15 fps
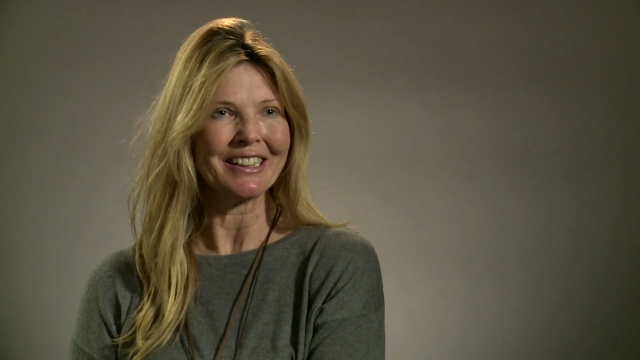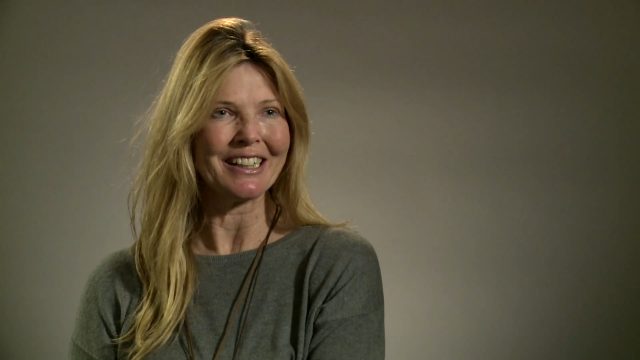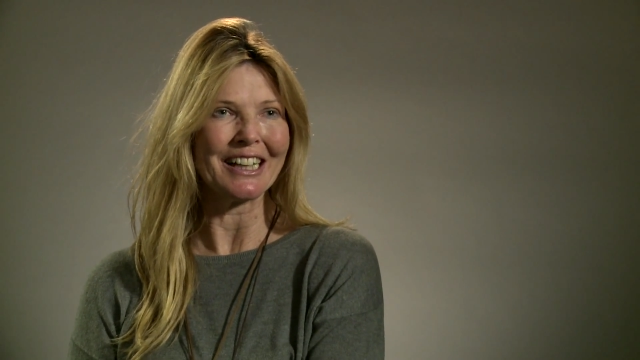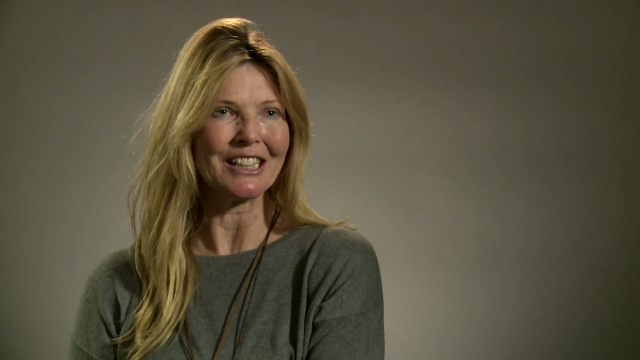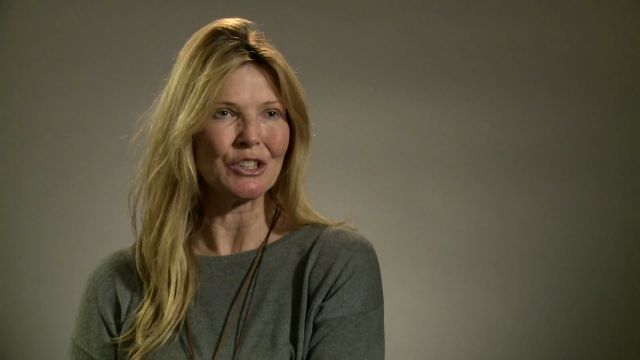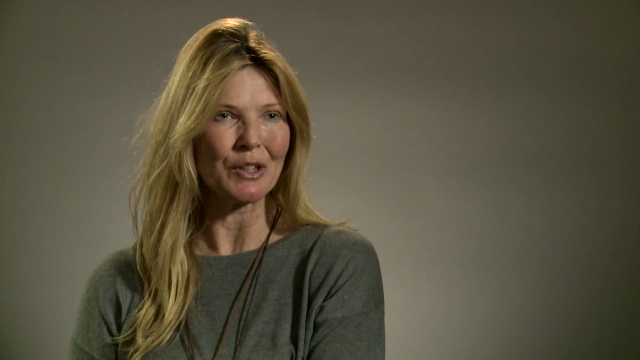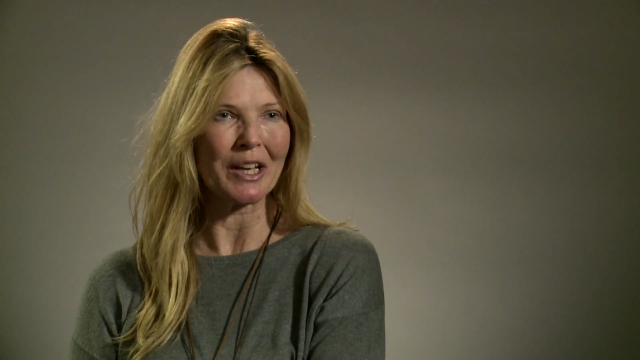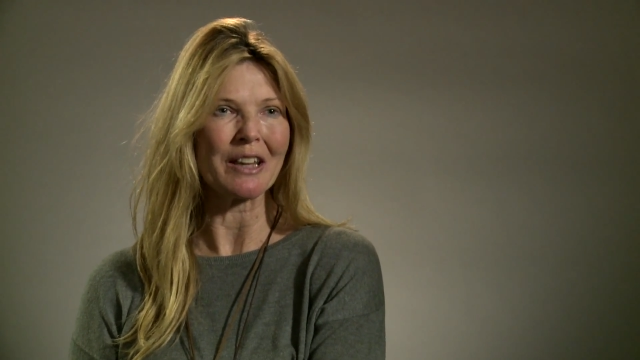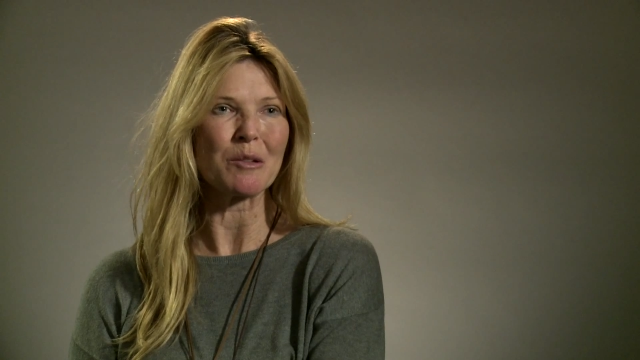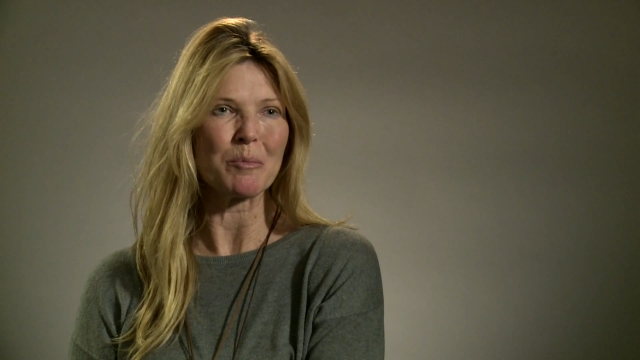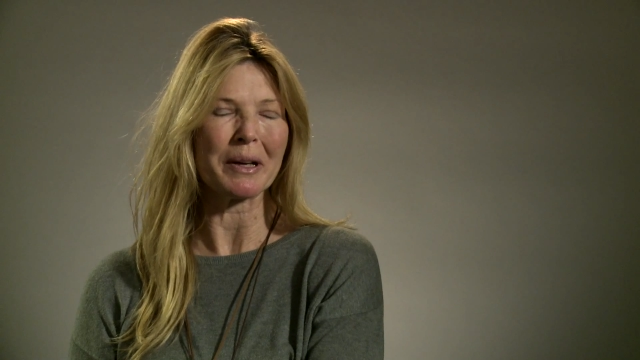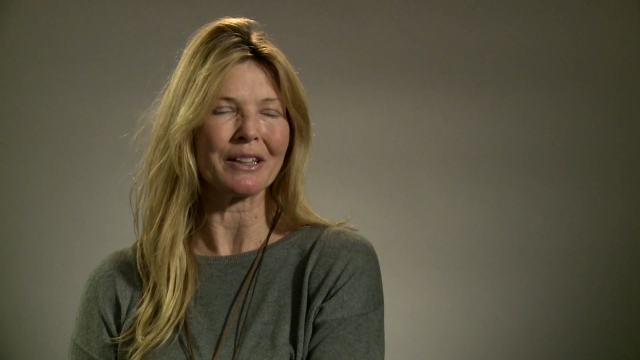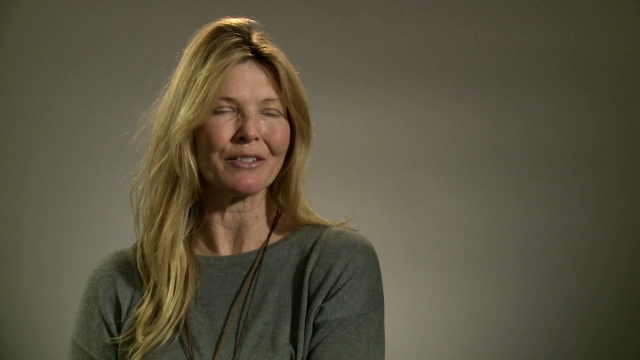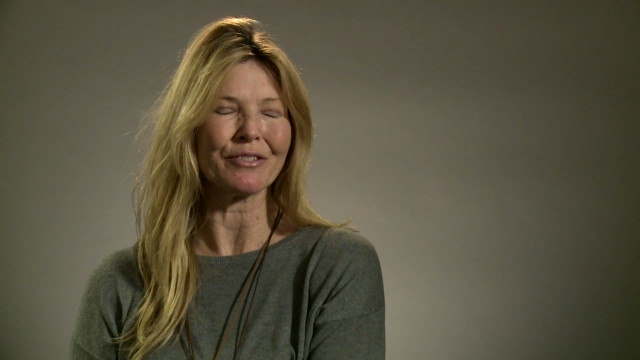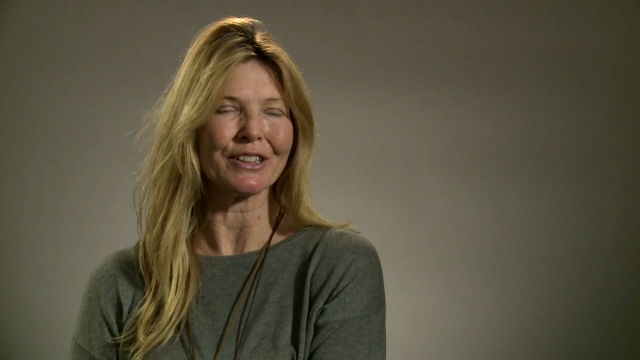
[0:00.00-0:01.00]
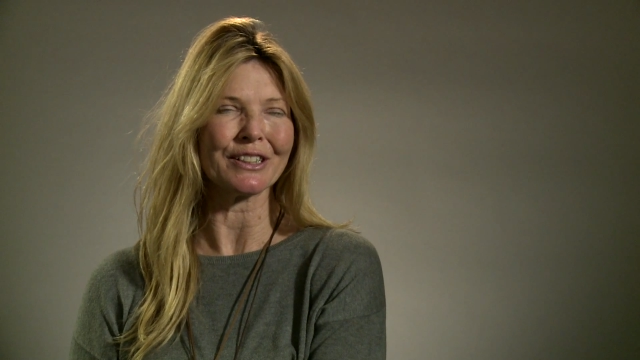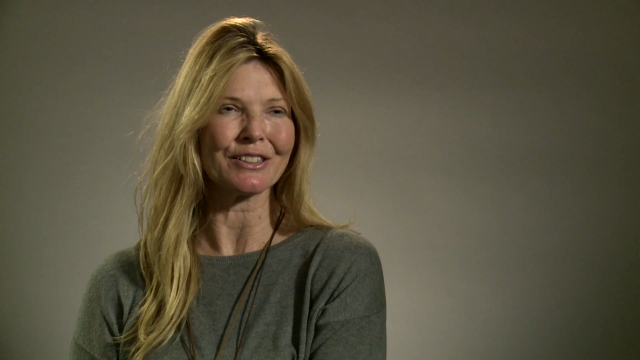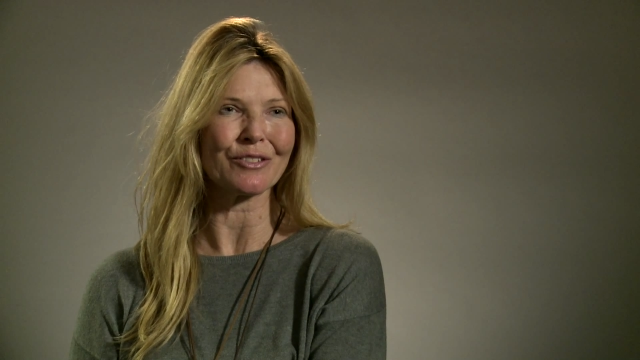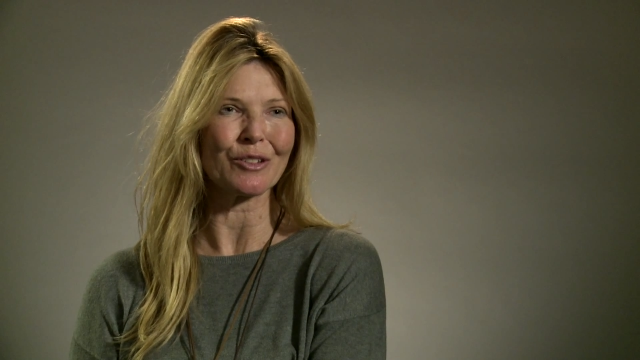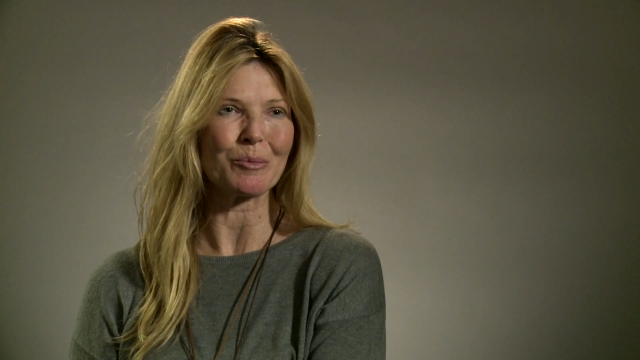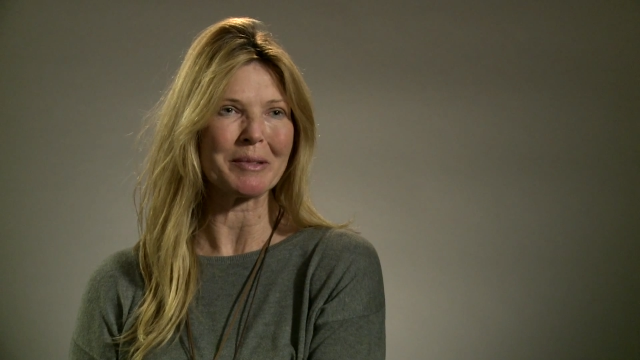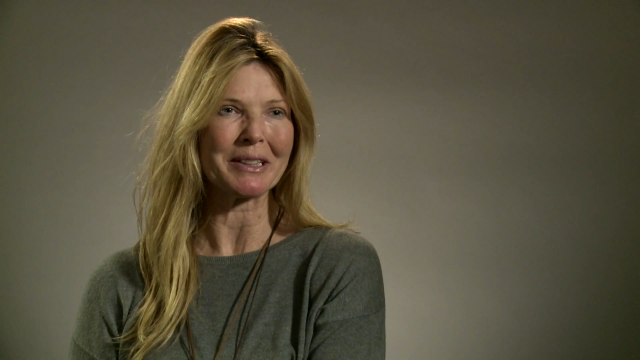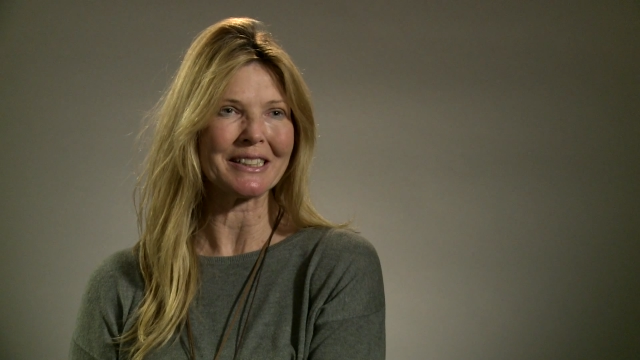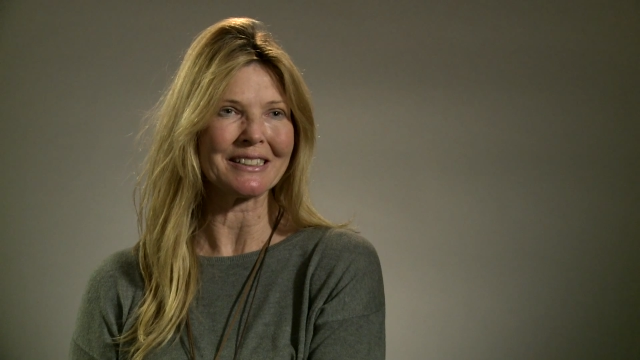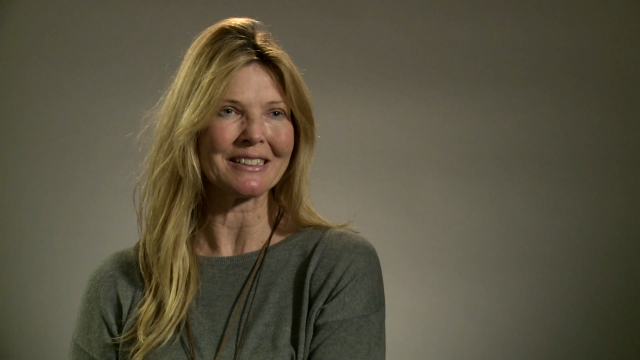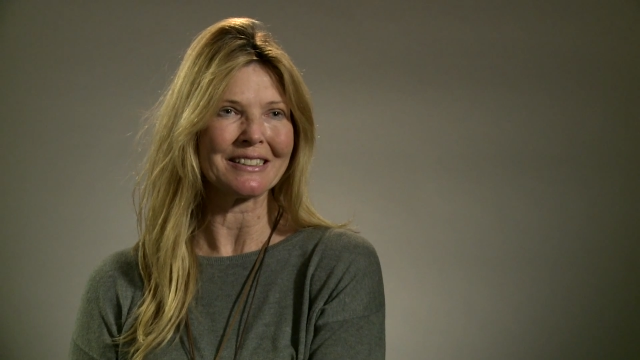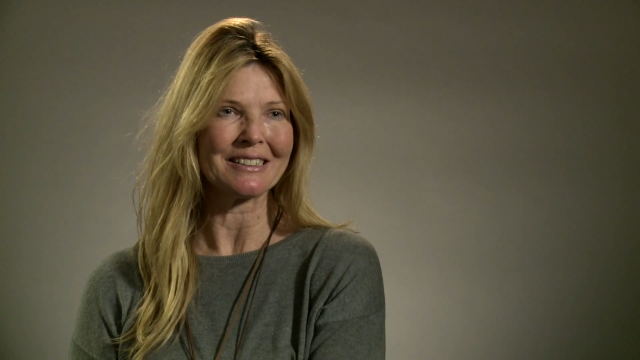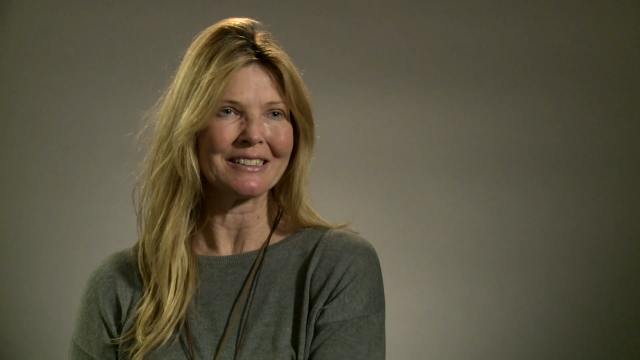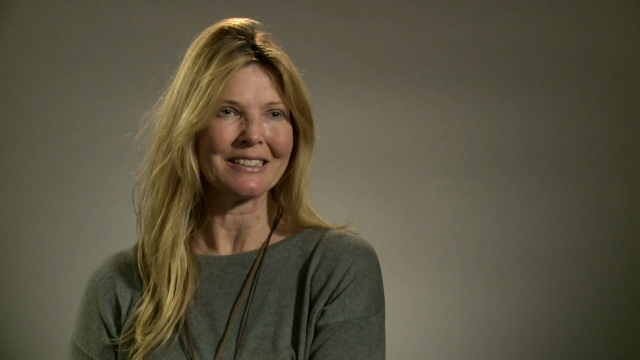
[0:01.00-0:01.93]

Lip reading: and you get the benefits from it.